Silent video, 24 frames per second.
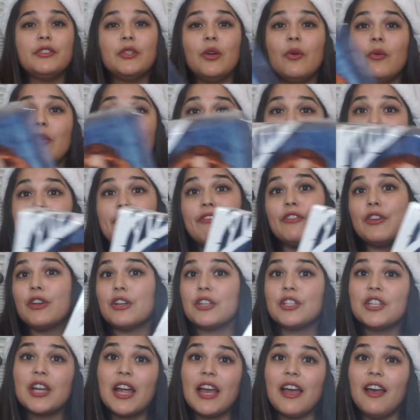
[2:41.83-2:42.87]
So if
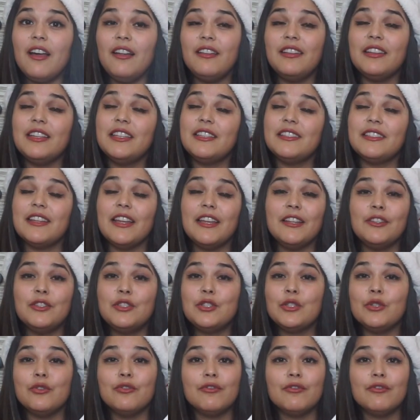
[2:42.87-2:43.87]
your child is into